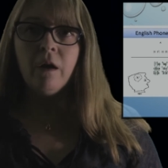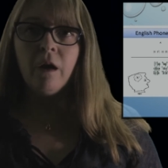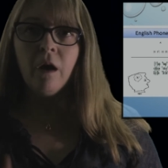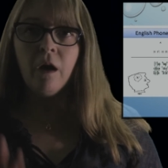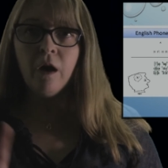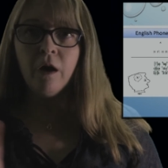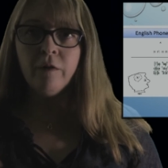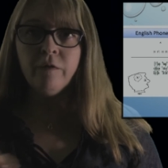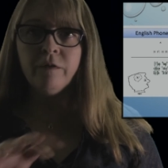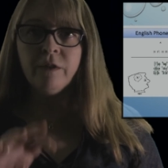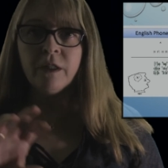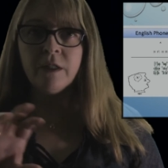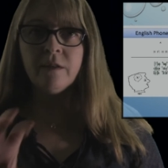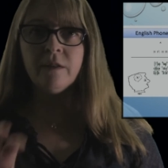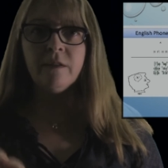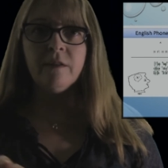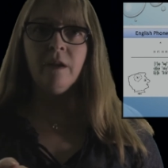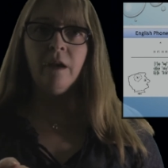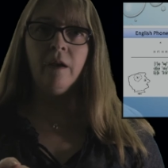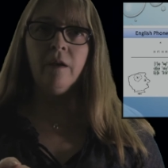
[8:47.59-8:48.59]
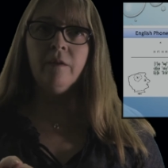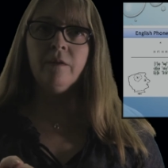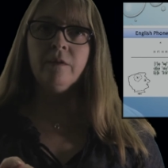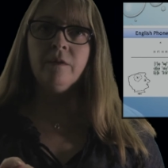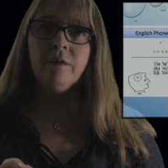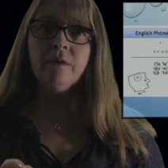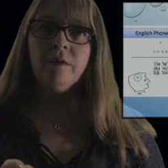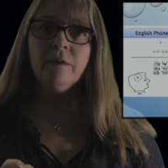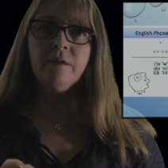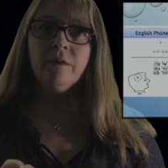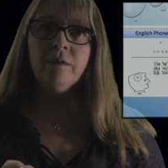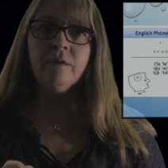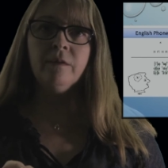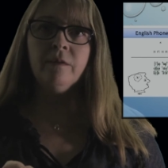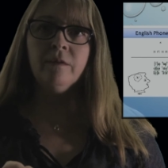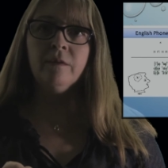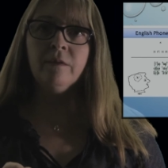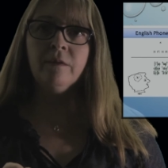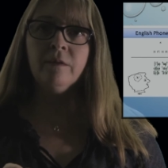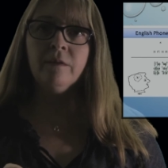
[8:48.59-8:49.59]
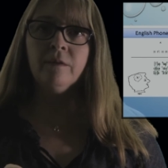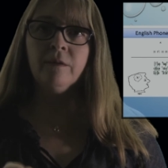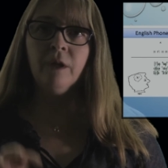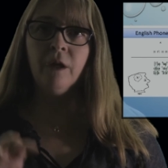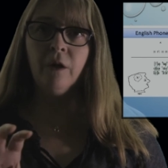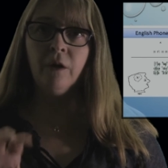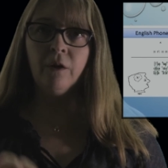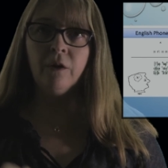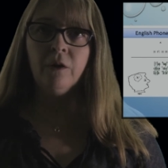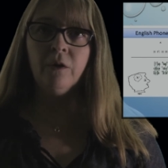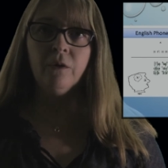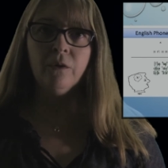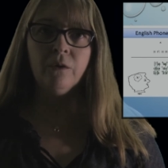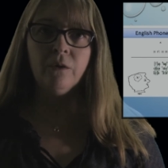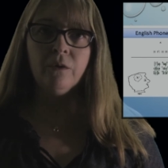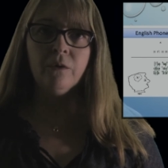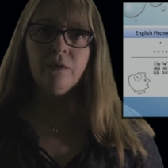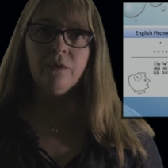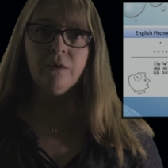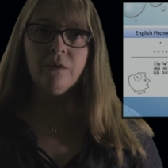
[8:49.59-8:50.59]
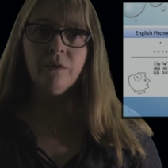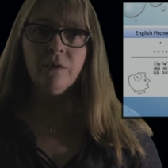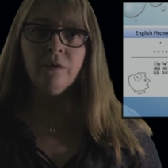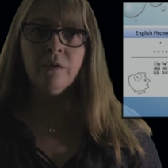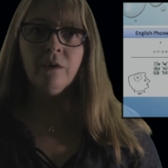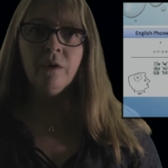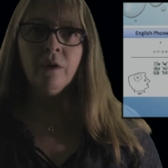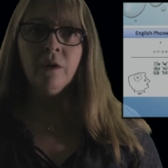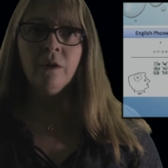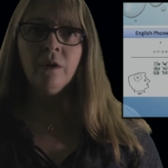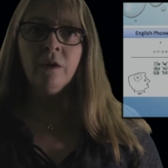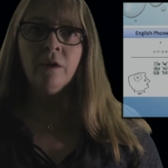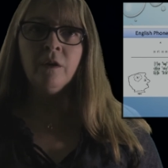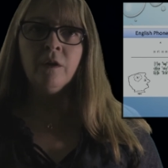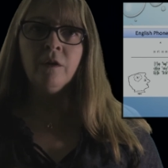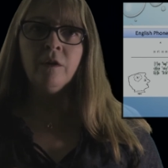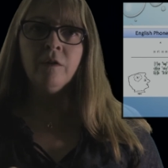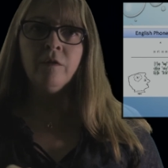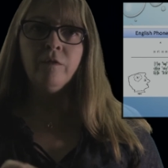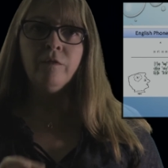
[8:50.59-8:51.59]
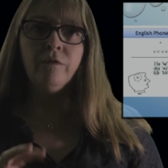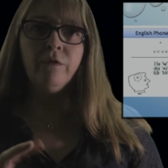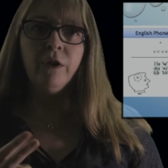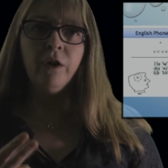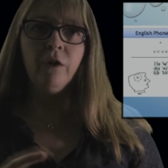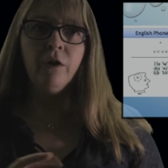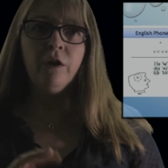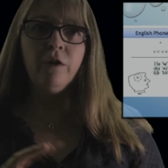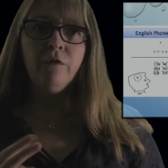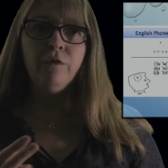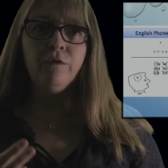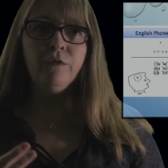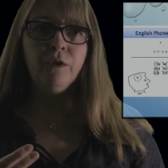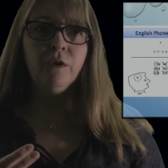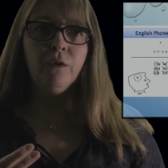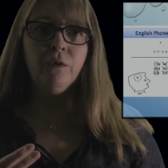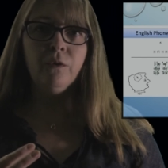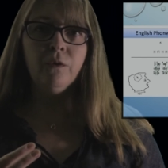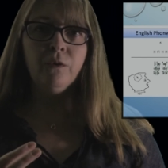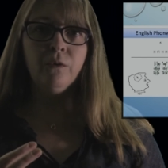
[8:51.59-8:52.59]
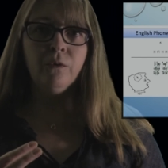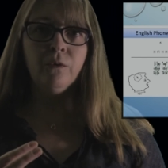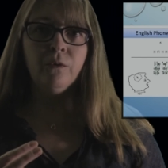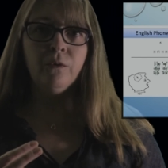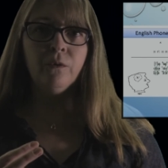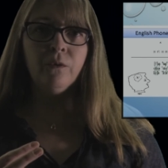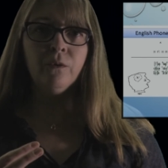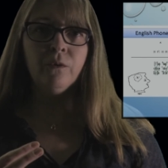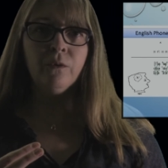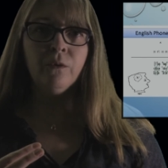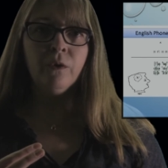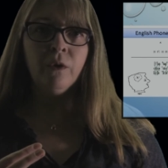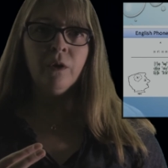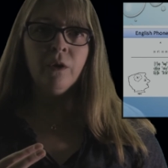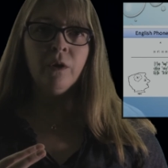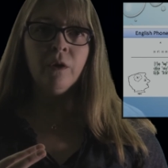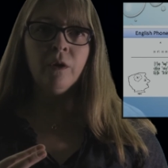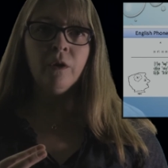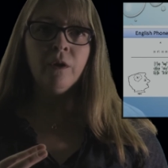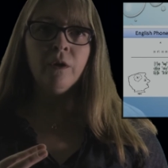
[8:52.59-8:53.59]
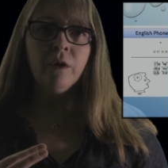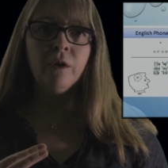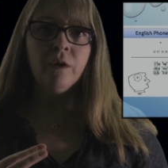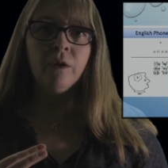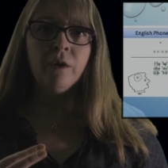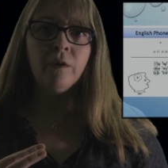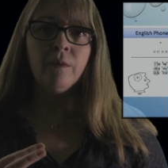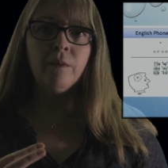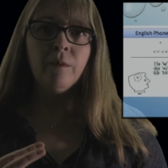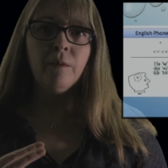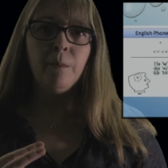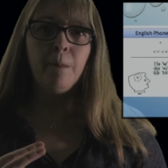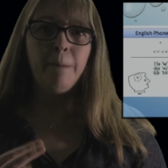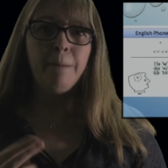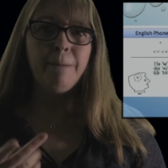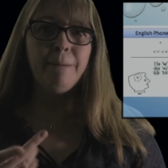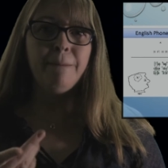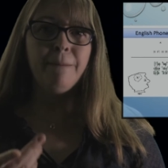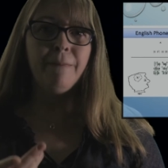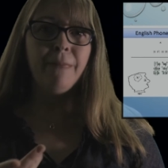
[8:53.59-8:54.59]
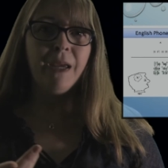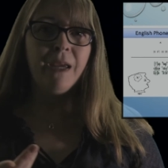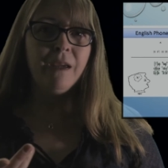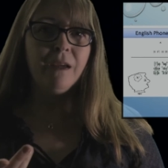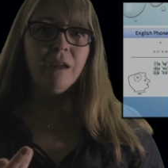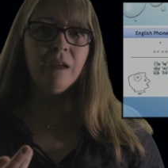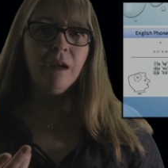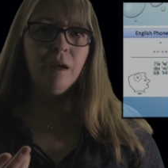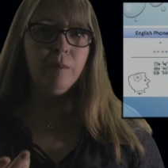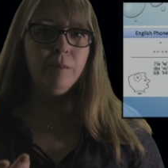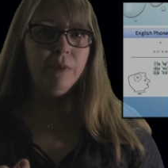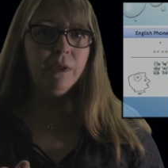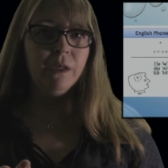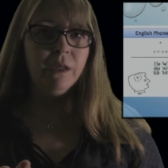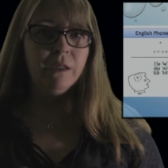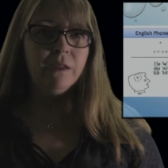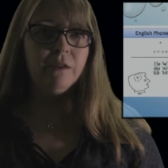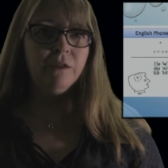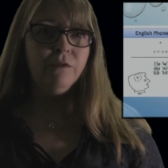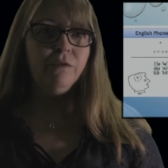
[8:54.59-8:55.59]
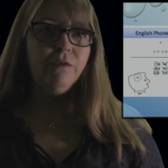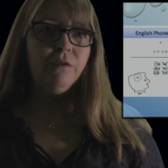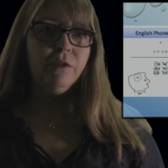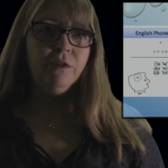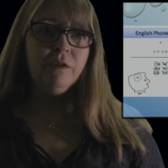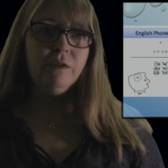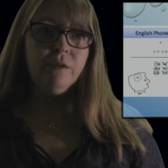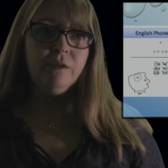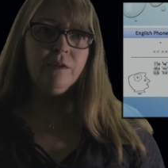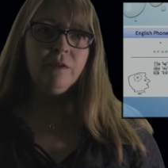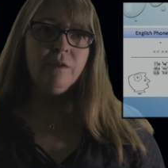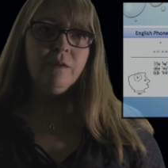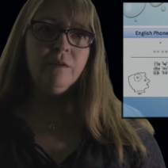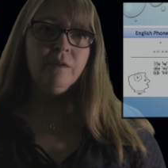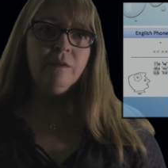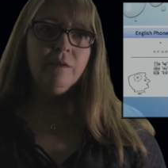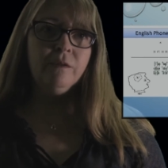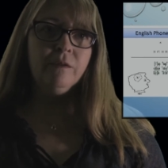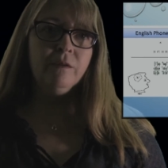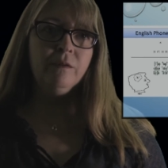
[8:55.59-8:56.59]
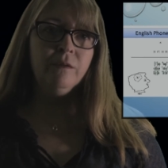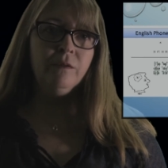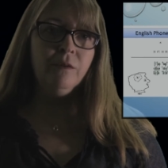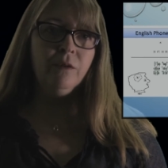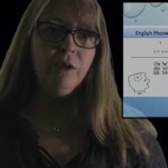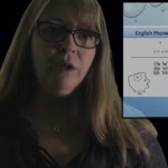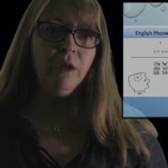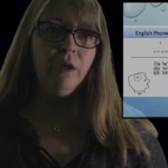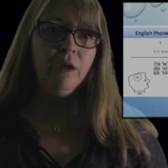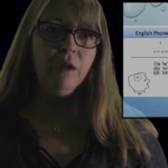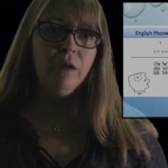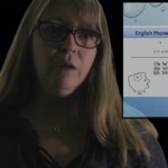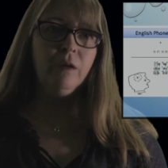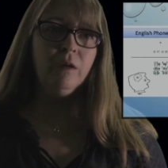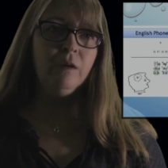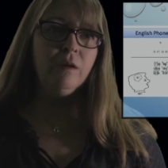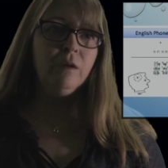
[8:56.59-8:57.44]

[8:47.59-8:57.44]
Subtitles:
Of these sounds that are used, very few make a big difference, okay?